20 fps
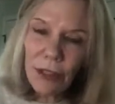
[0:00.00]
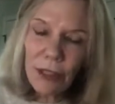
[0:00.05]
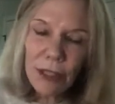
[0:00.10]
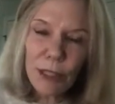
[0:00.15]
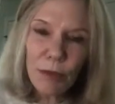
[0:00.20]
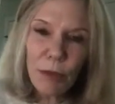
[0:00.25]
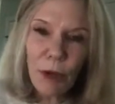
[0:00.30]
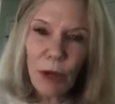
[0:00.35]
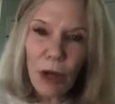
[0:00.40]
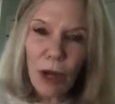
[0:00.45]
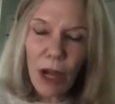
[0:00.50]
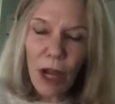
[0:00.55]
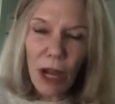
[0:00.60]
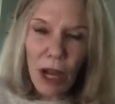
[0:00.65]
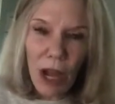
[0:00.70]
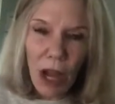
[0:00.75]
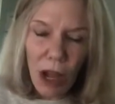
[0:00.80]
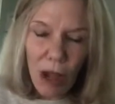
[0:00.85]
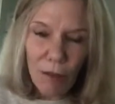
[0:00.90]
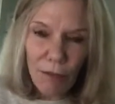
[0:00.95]
is where
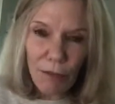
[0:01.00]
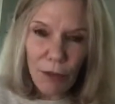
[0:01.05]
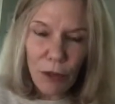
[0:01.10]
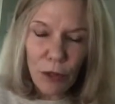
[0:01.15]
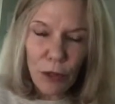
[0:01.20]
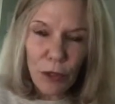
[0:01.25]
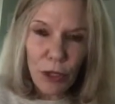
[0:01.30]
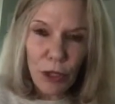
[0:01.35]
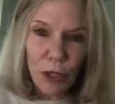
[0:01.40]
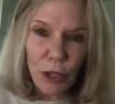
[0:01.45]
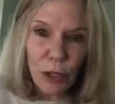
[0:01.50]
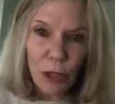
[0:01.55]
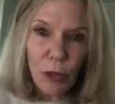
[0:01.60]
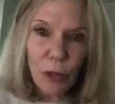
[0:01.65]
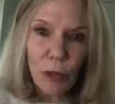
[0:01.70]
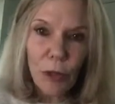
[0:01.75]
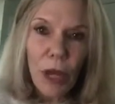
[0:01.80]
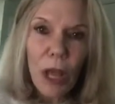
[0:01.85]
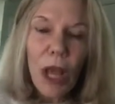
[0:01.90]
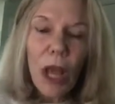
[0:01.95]
I offer
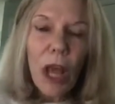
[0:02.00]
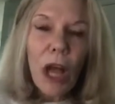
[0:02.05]
you